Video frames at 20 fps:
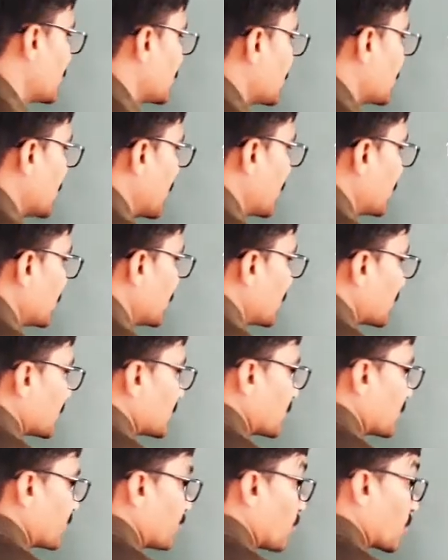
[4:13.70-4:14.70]
Then
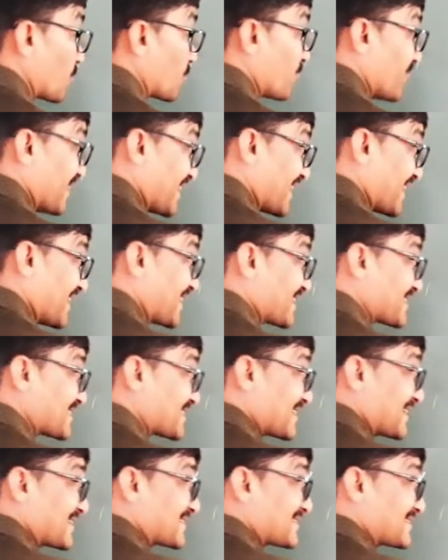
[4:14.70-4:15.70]
the forfeited
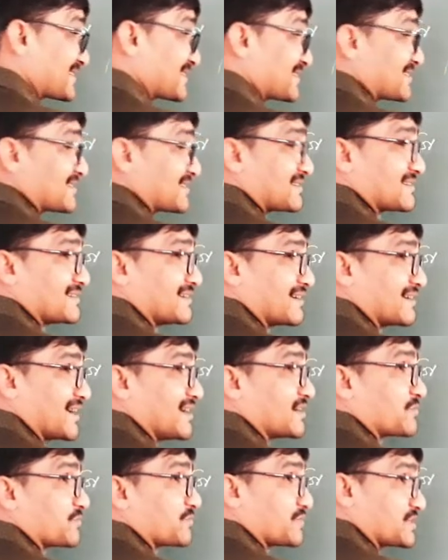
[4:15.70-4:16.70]
shares,
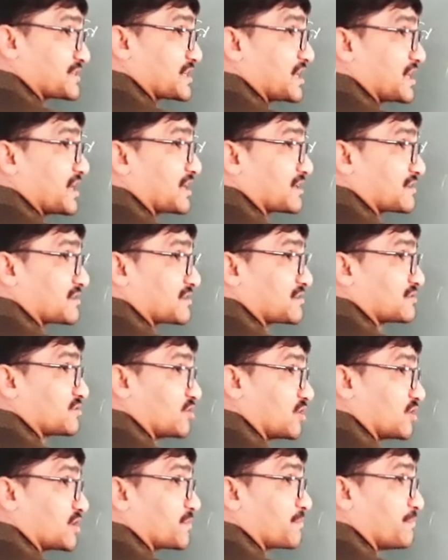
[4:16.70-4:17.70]
right, which are
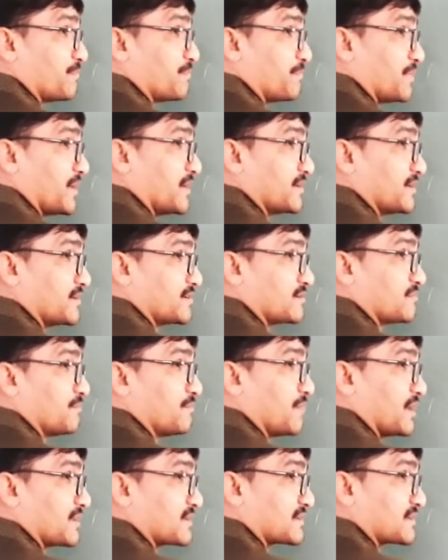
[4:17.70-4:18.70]
not paid
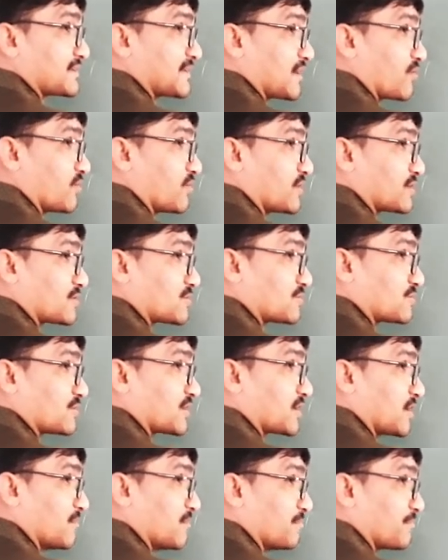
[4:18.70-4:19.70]
by the shareholder to
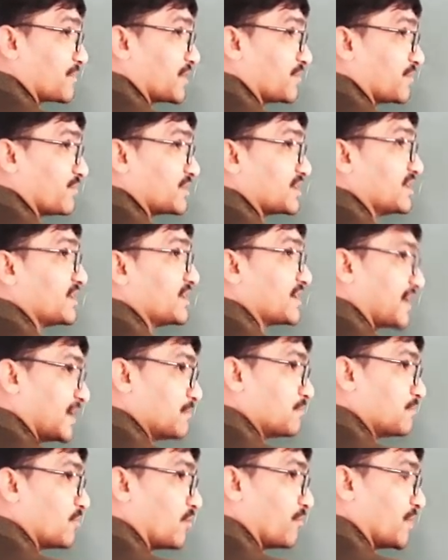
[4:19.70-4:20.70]
the company within
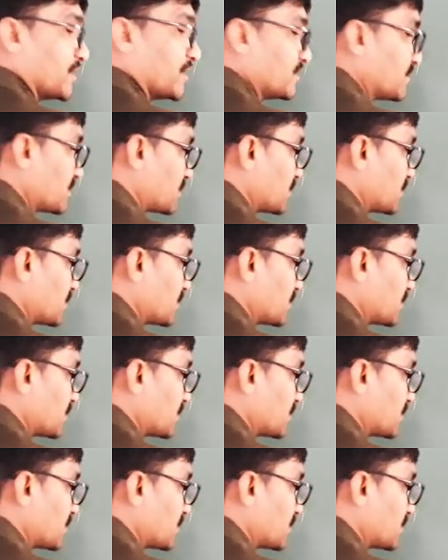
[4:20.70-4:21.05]
time moment,